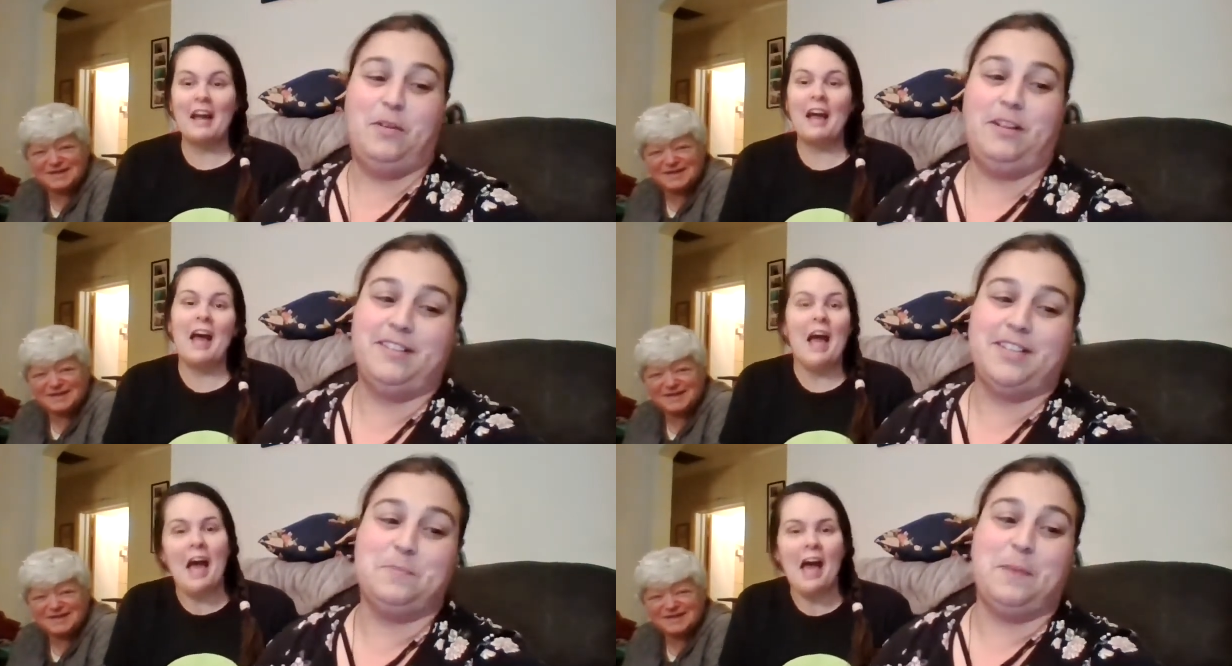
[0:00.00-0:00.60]

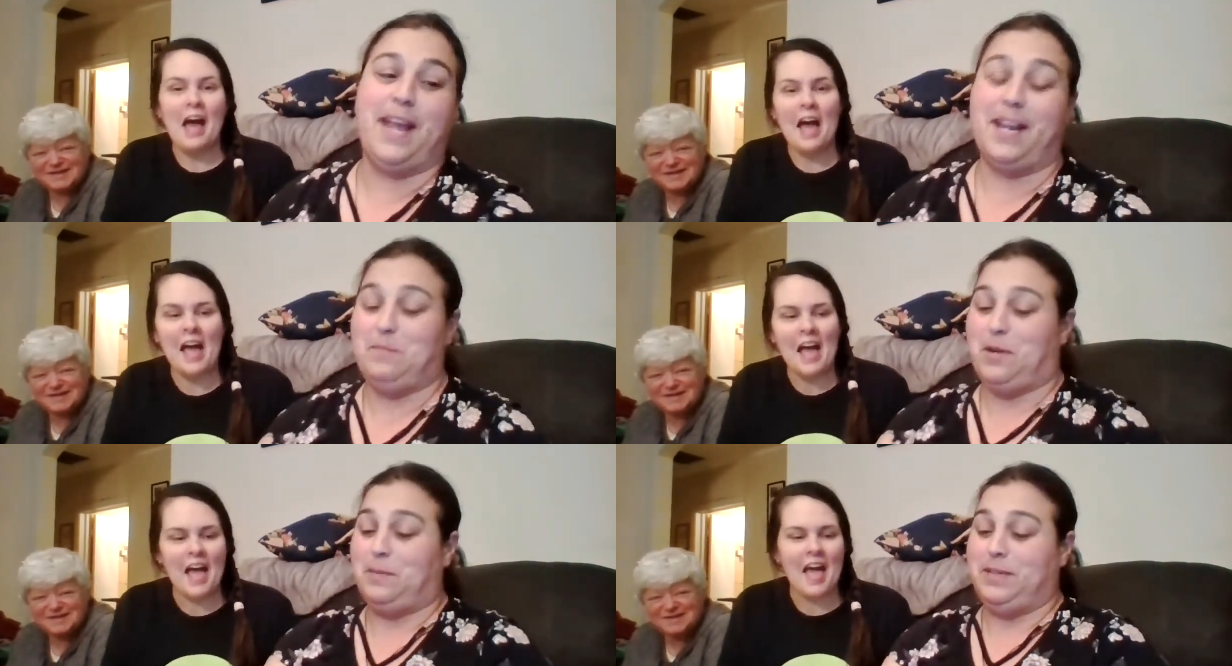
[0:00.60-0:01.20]
Speaker 1: Well, this
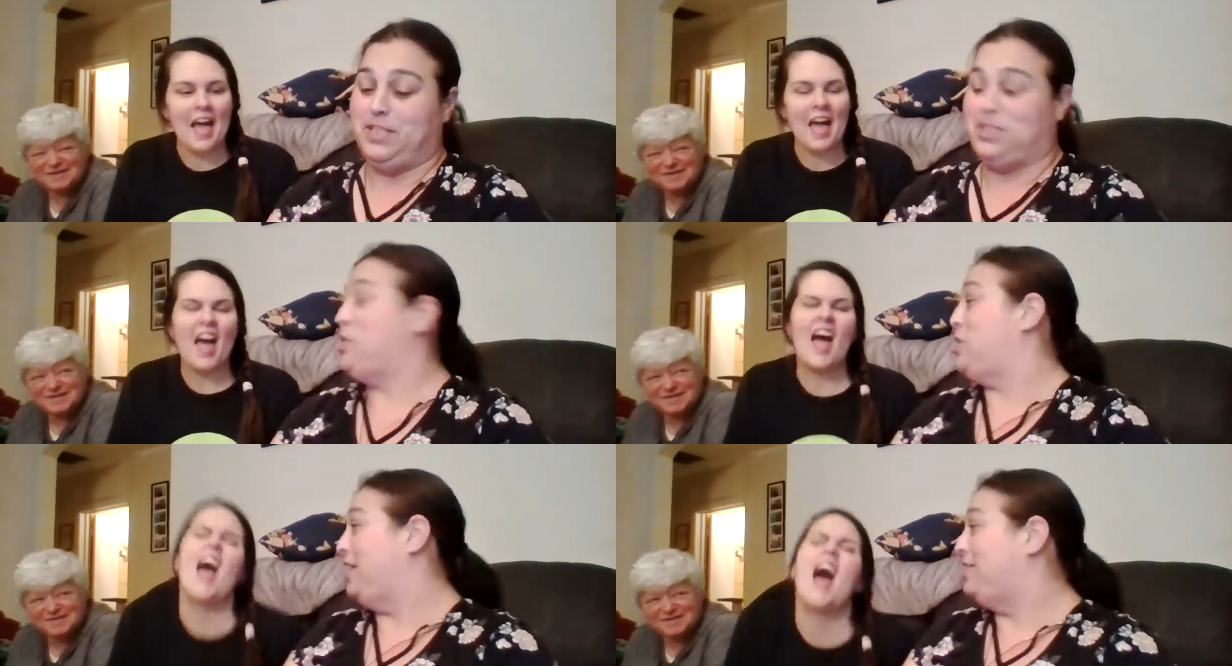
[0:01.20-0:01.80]
pagan probably needs
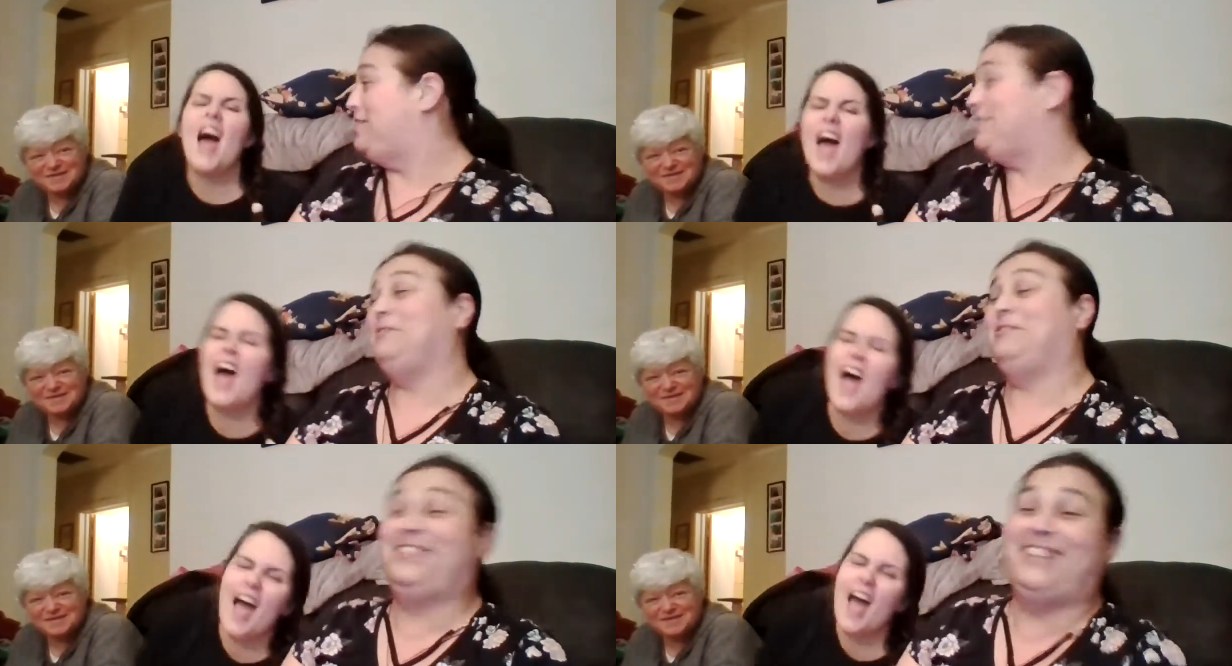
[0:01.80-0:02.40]
to shit
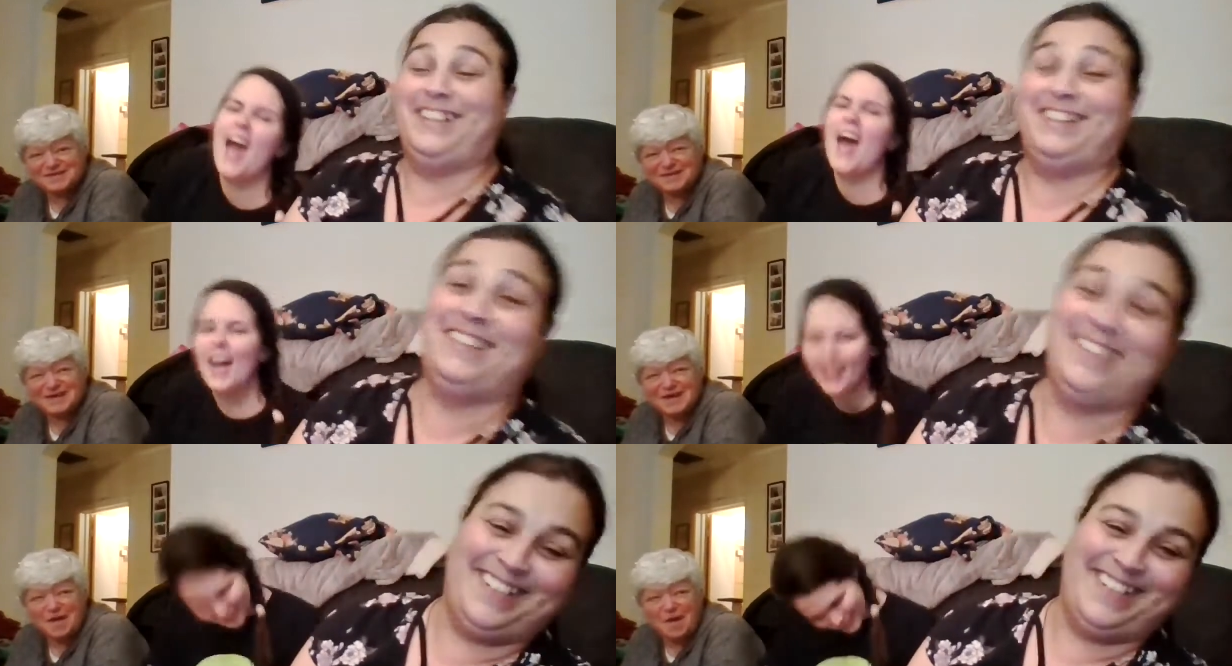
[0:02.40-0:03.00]
soon.
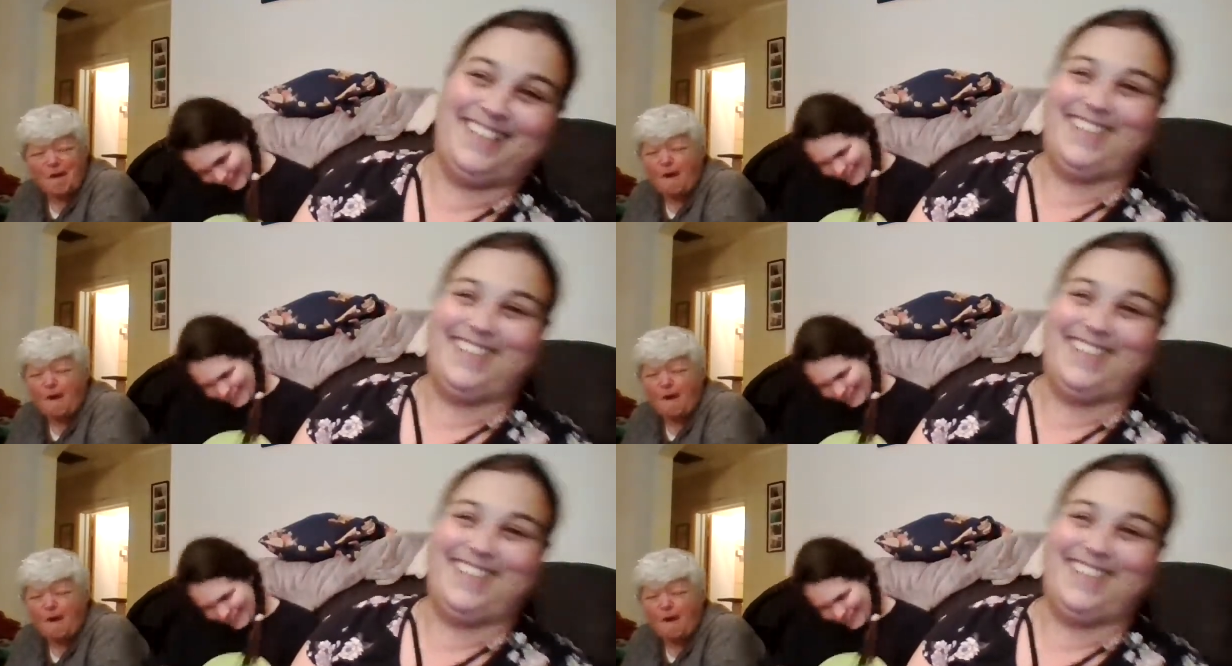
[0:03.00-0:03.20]
oh,